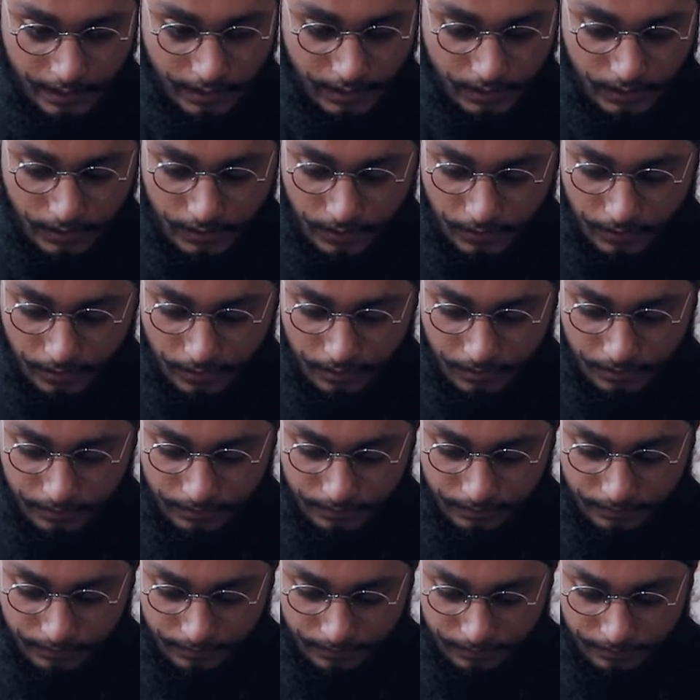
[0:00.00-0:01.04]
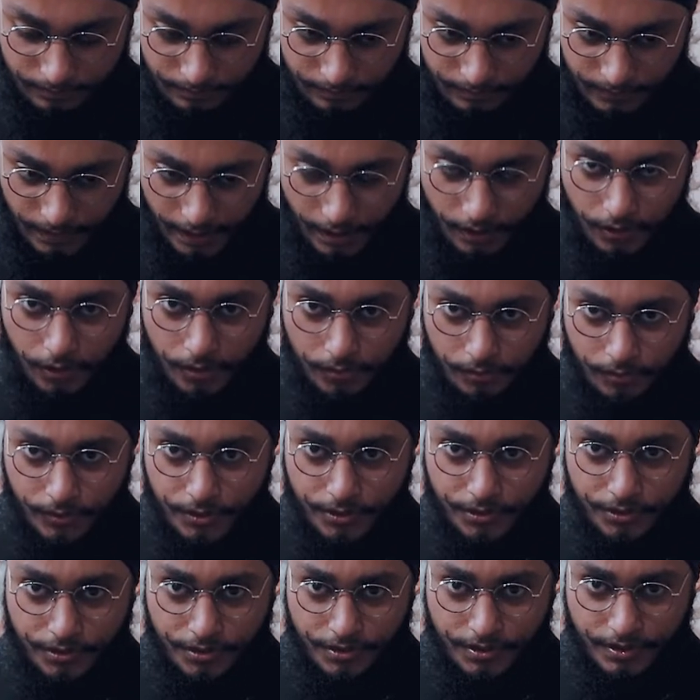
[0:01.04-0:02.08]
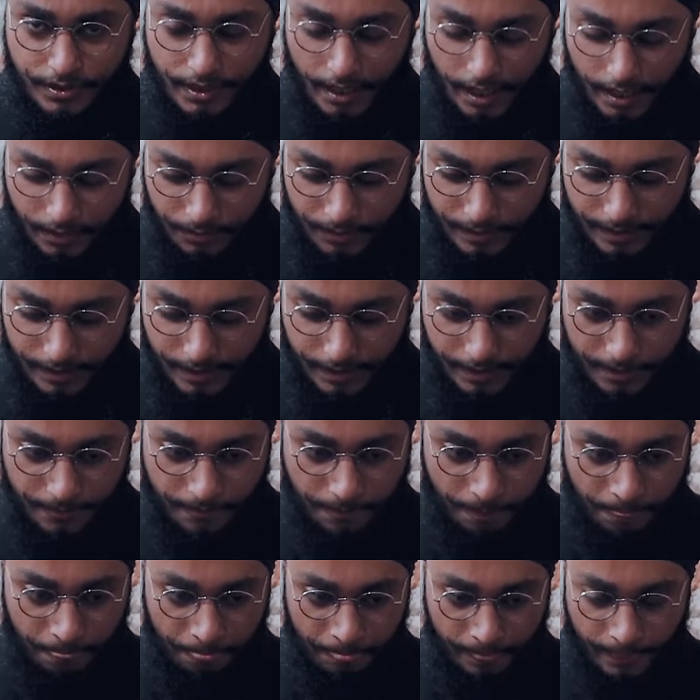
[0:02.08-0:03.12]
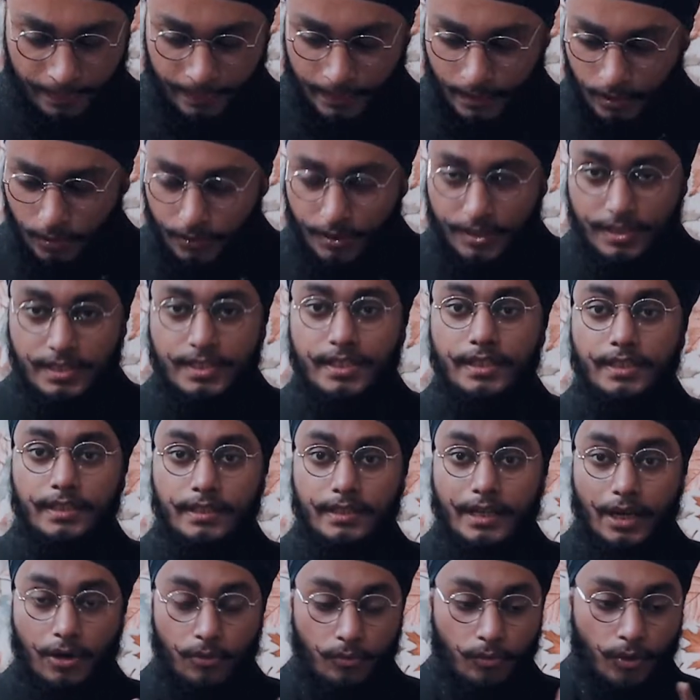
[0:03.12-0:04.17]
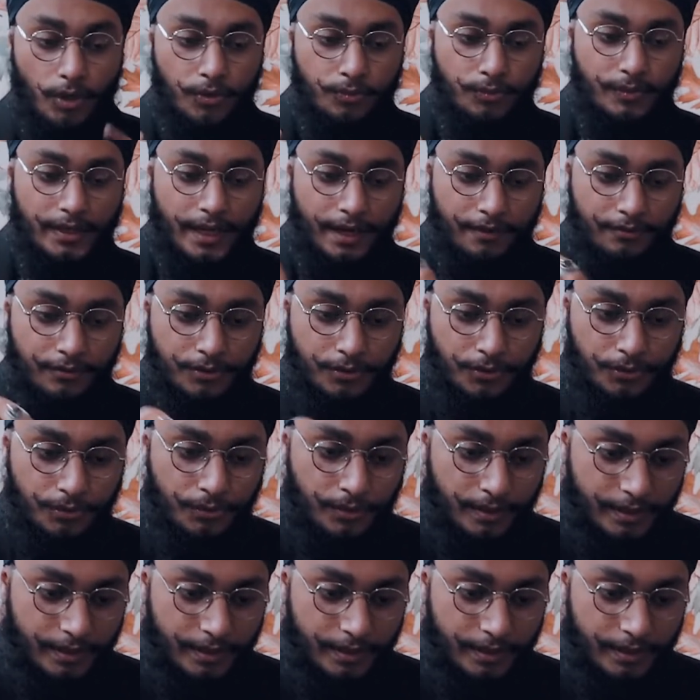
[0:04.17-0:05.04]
So I hope we should start with it. Okay, see, now what we have to do